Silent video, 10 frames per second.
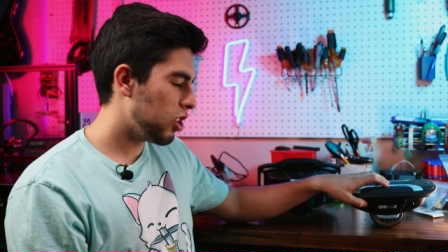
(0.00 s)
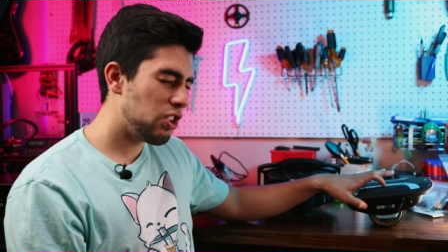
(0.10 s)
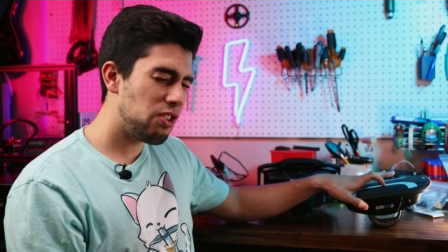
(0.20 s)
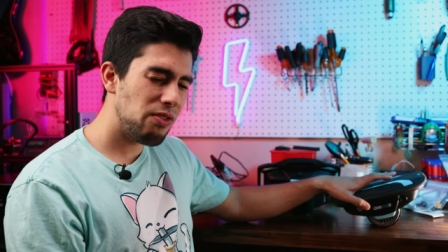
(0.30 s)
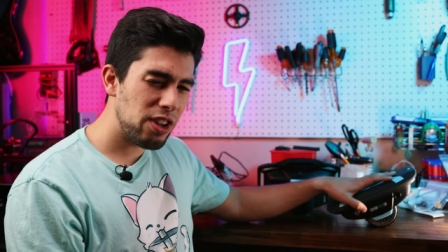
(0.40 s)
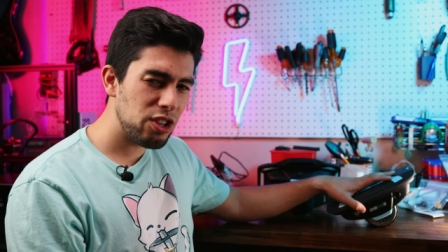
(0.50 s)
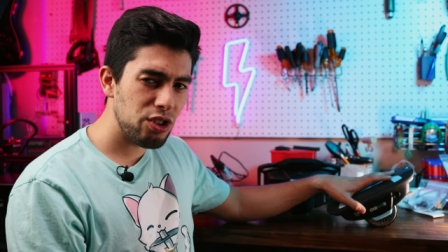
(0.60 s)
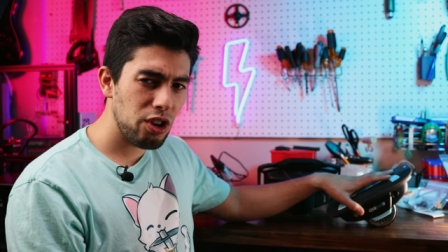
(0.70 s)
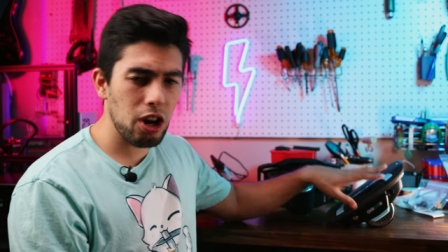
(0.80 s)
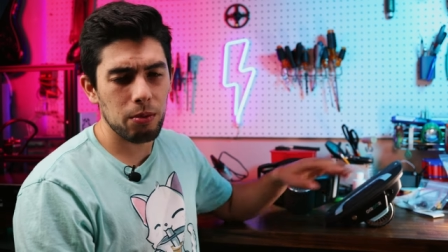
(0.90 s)
good
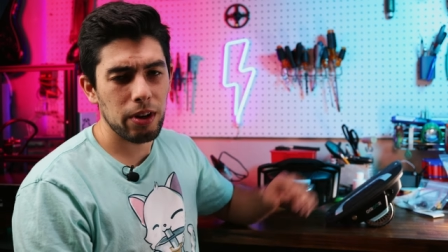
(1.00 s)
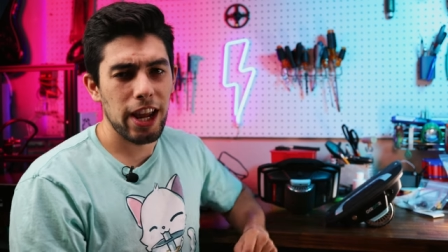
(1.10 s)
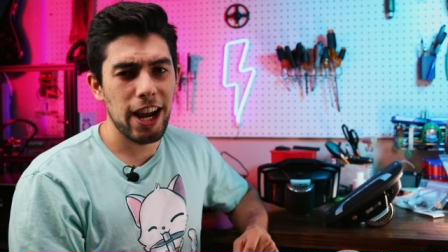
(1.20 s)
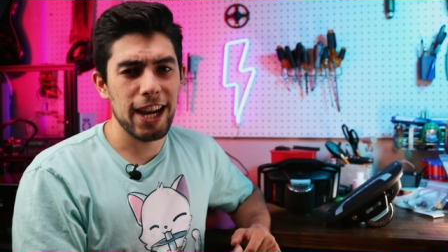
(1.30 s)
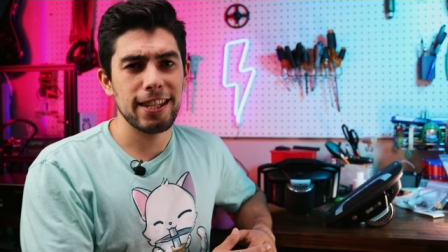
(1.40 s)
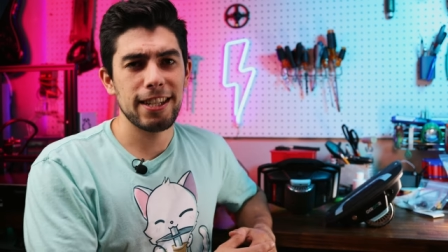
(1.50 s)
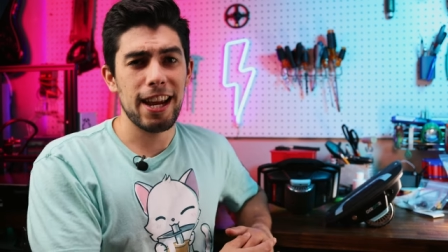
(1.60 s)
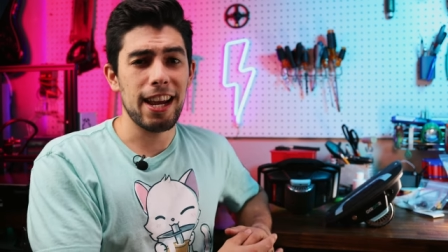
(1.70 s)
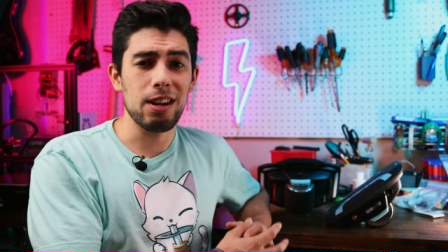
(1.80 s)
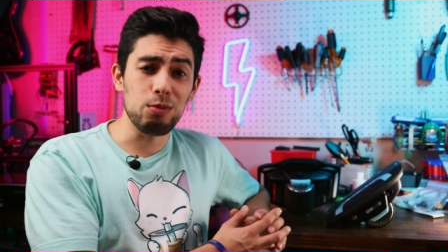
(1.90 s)
feature on one hand
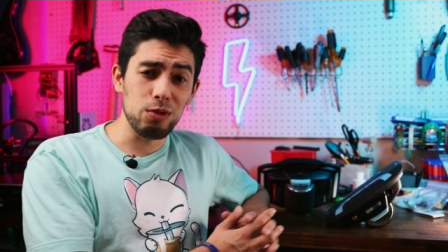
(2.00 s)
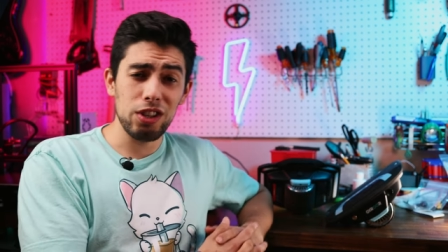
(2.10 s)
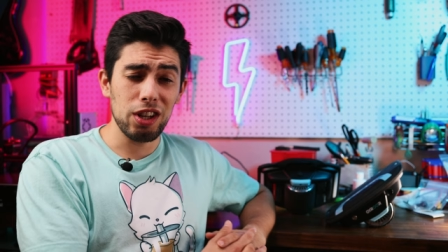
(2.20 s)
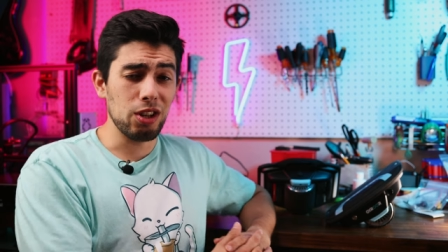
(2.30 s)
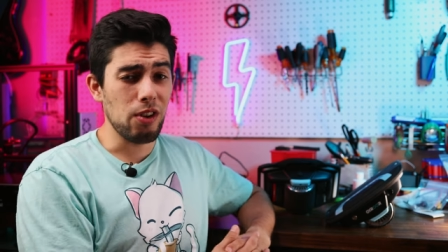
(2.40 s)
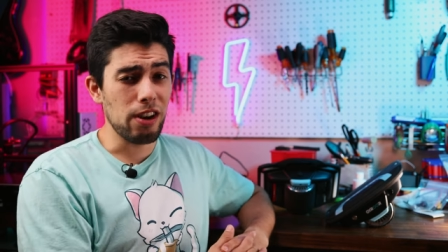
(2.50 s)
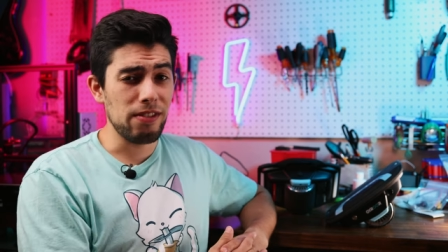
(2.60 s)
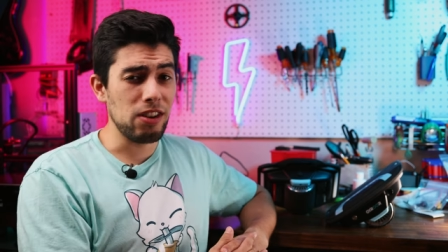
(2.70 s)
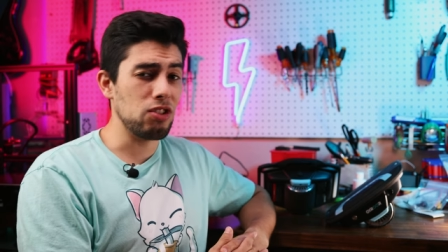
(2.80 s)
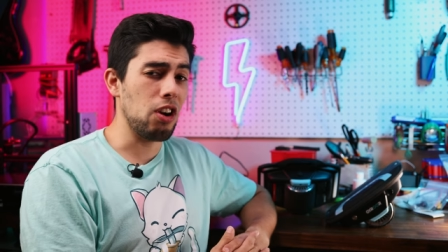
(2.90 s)
and a really annoying
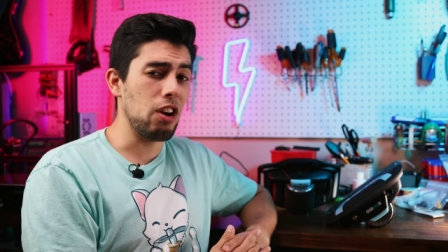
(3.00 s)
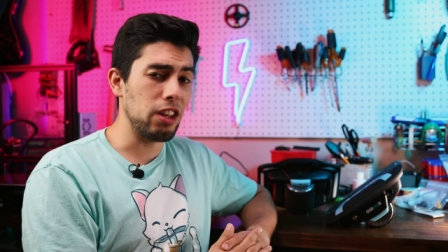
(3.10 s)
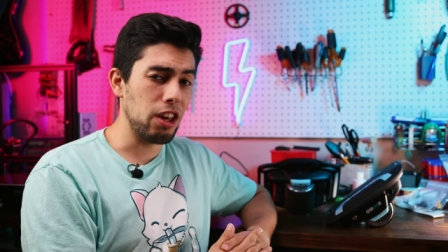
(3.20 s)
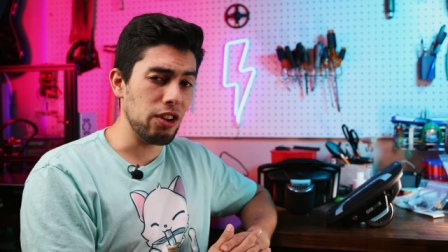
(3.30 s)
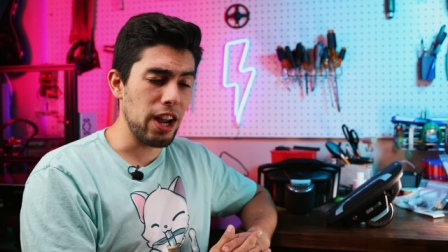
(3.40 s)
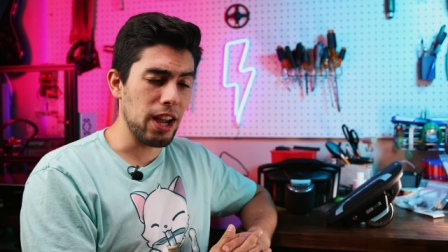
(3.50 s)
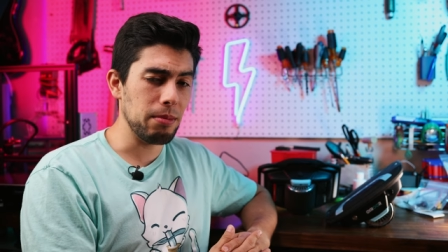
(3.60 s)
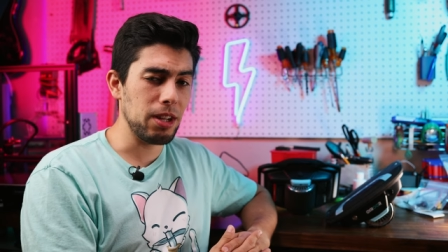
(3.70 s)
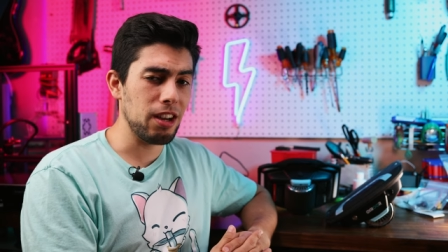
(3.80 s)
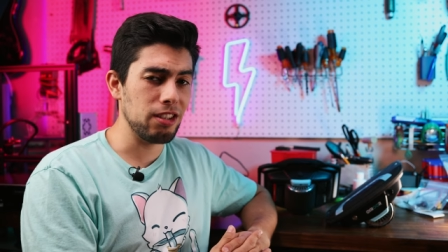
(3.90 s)
feature on the other
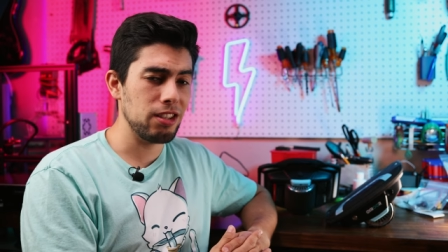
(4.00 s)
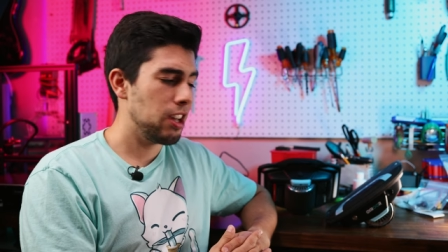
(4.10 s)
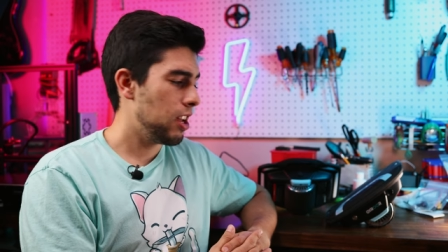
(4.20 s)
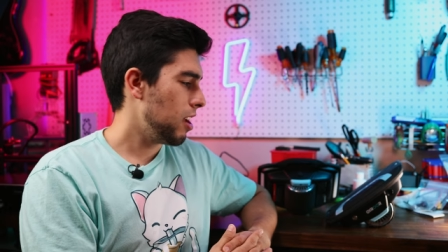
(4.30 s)
hand because